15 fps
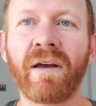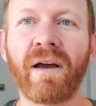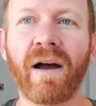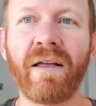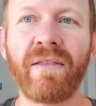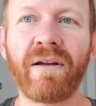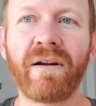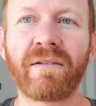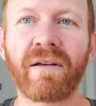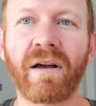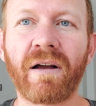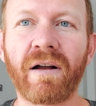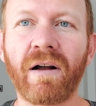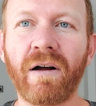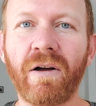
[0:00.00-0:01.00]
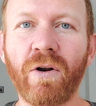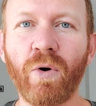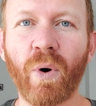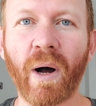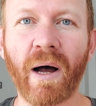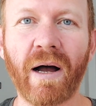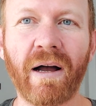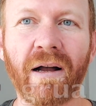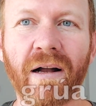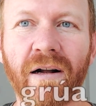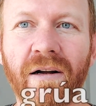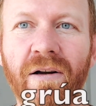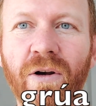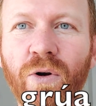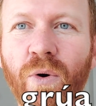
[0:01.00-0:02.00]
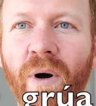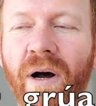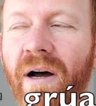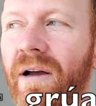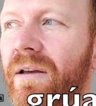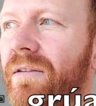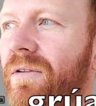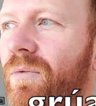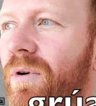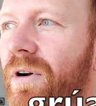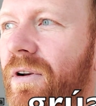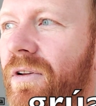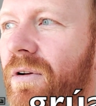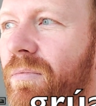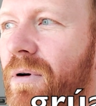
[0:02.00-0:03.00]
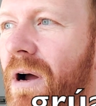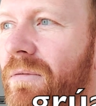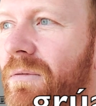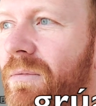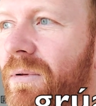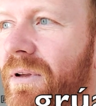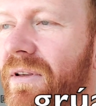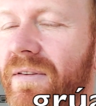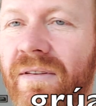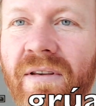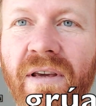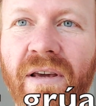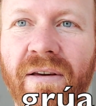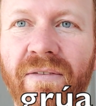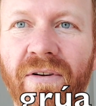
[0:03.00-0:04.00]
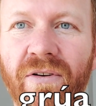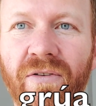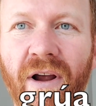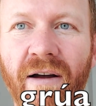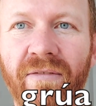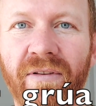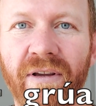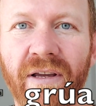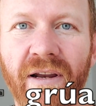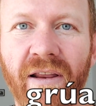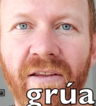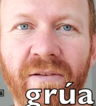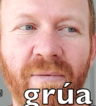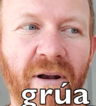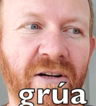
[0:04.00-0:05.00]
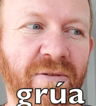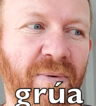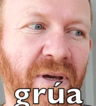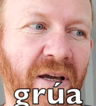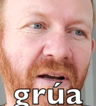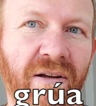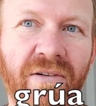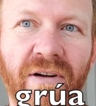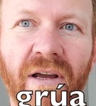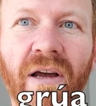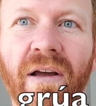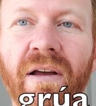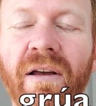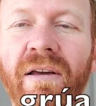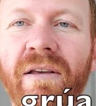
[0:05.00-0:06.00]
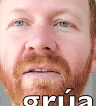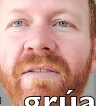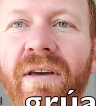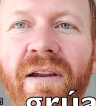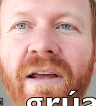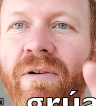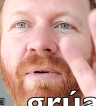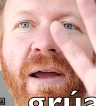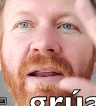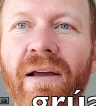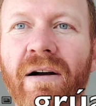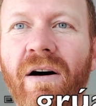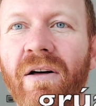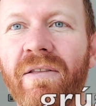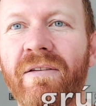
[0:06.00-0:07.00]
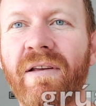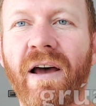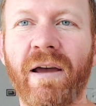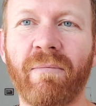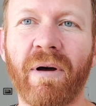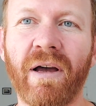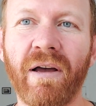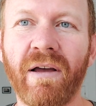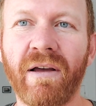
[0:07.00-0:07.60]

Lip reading: And there's grúa. Grúa is a word you'll probably see if you're traveling in any Spanish-speaking country. You'll see it in writing all the time.